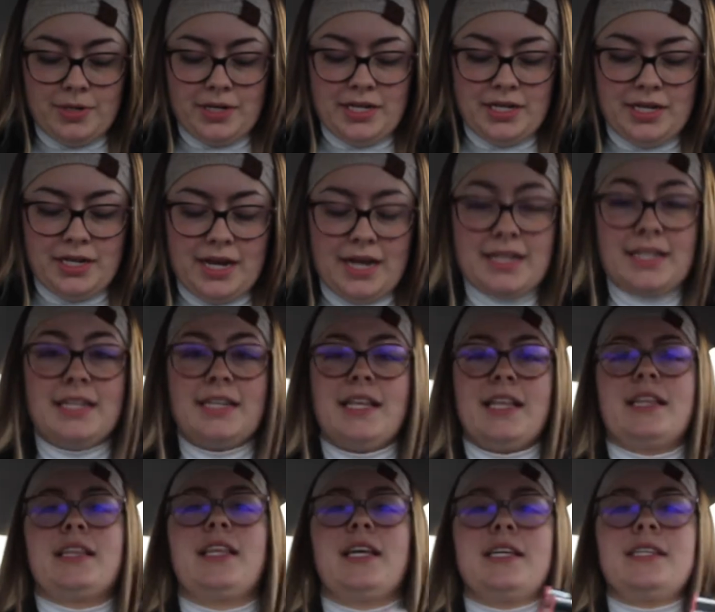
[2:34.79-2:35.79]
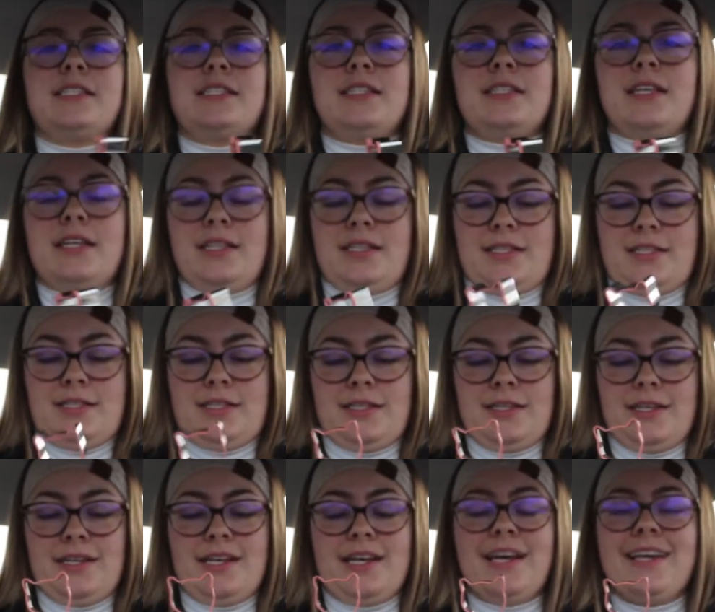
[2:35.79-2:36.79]
But I did get this. It's
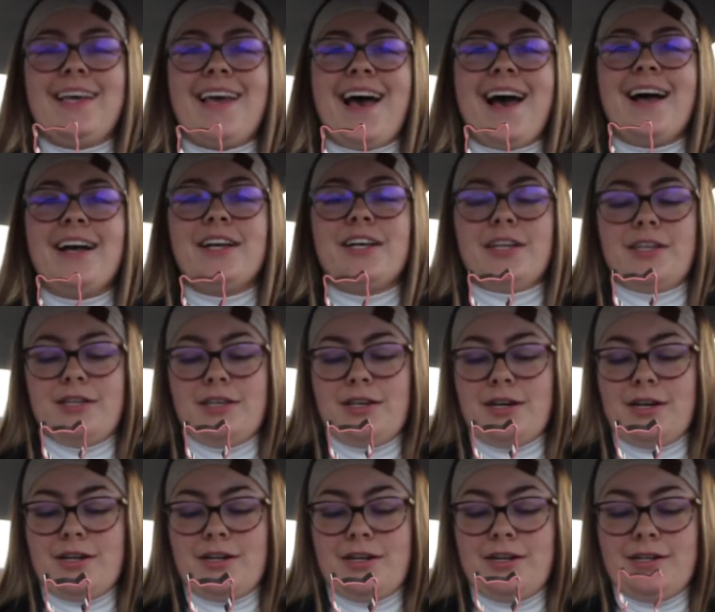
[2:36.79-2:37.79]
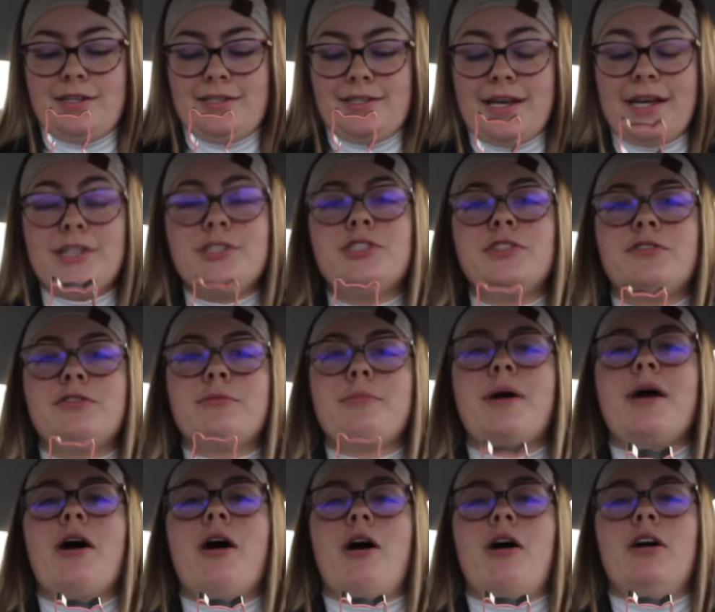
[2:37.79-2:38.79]
a cat cookie cutter. It's actually for
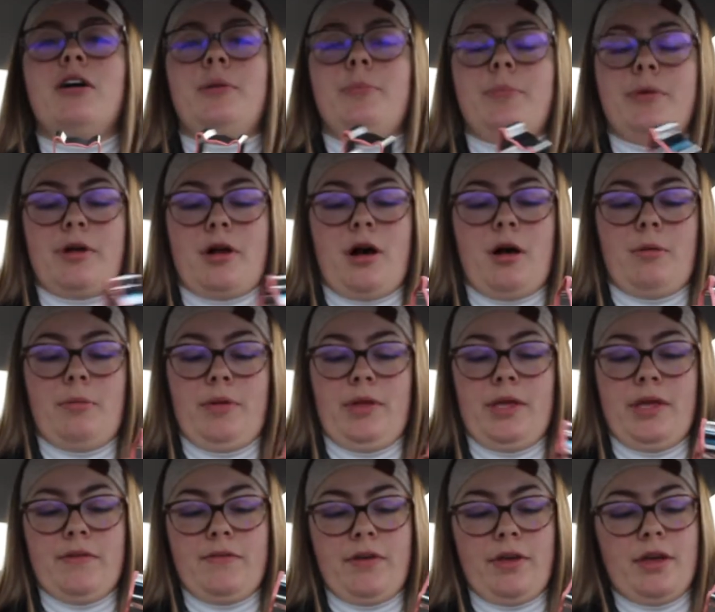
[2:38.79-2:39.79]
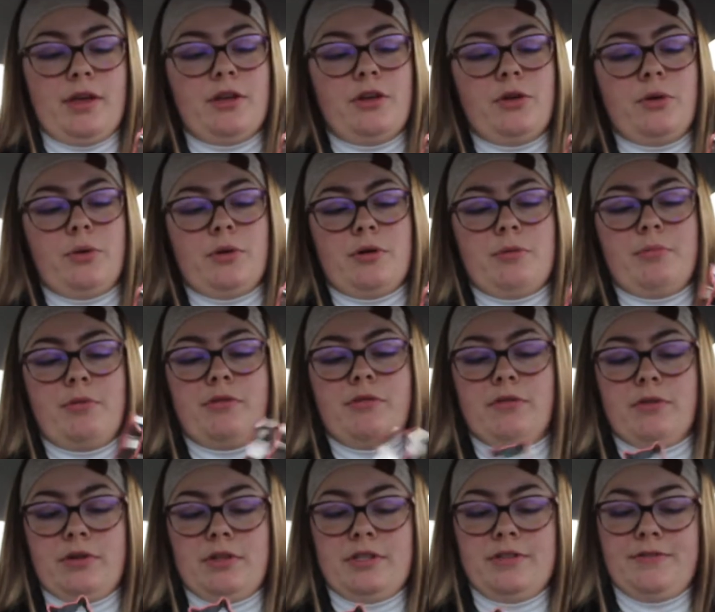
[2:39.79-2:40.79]
my aunt, but I'll be giving it to her
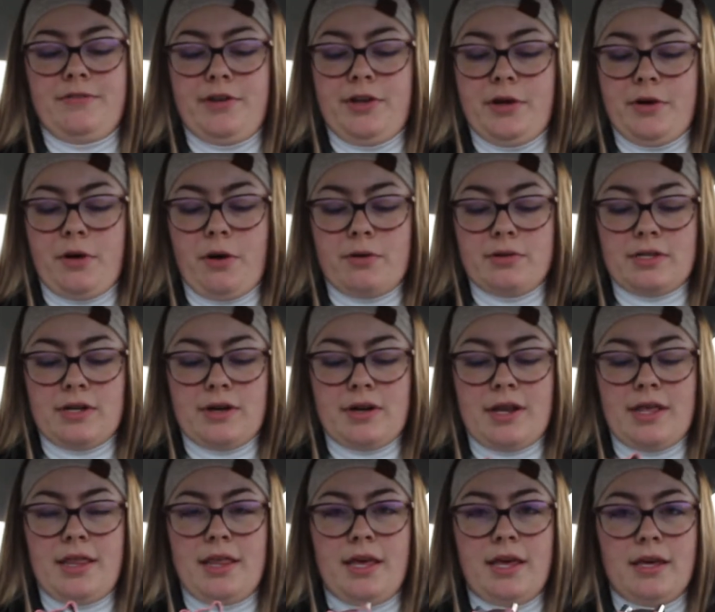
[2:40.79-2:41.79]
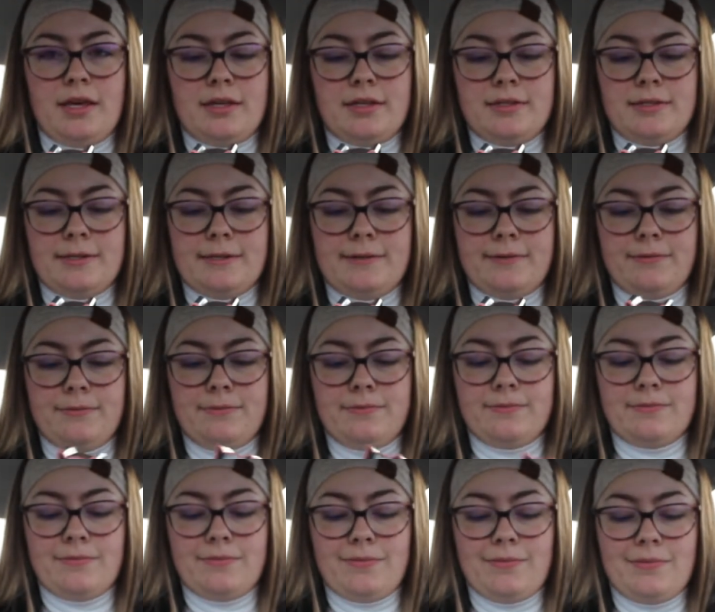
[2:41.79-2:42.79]
before this video goes out, I think, so
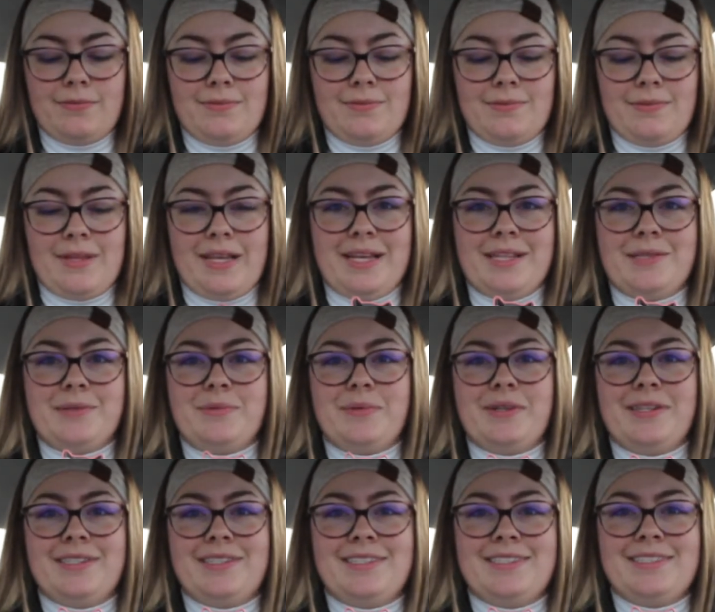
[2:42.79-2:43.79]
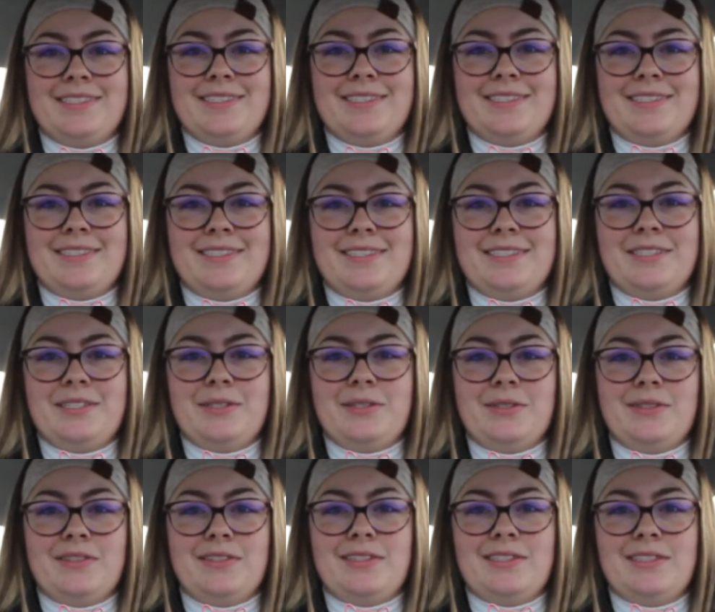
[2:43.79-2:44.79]
that's pretty
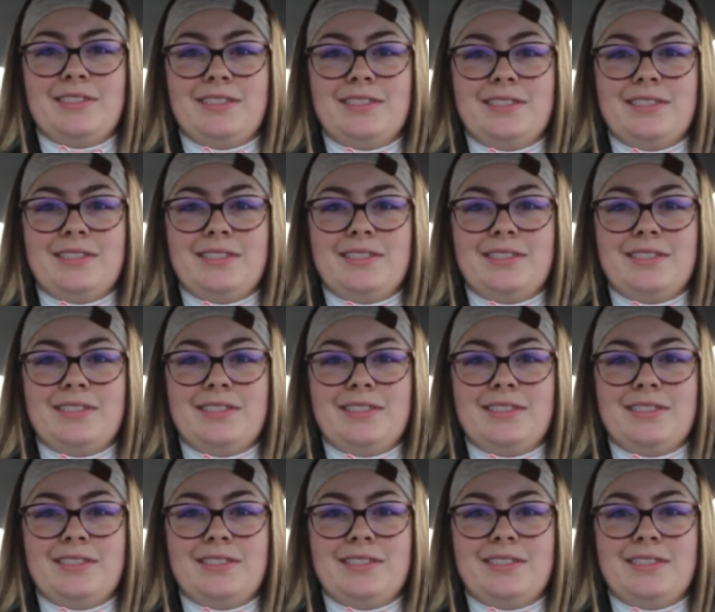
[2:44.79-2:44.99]
cool.